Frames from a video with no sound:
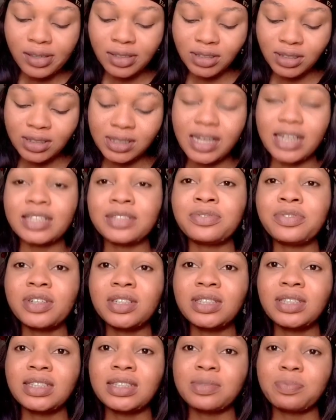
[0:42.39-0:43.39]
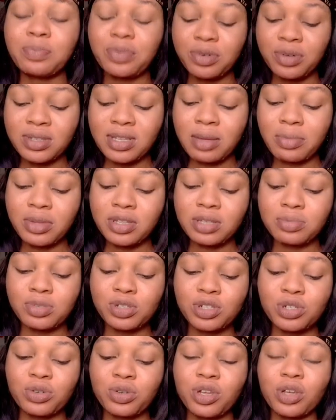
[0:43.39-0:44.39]
So guys, first product I'm going to be
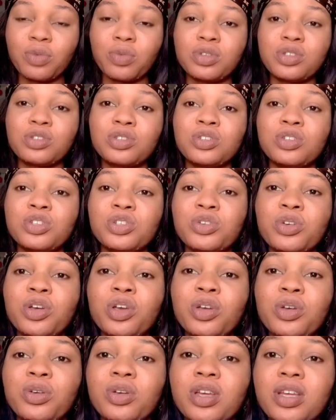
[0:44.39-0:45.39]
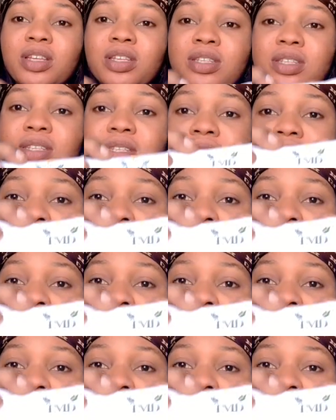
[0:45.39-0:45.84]
showing you is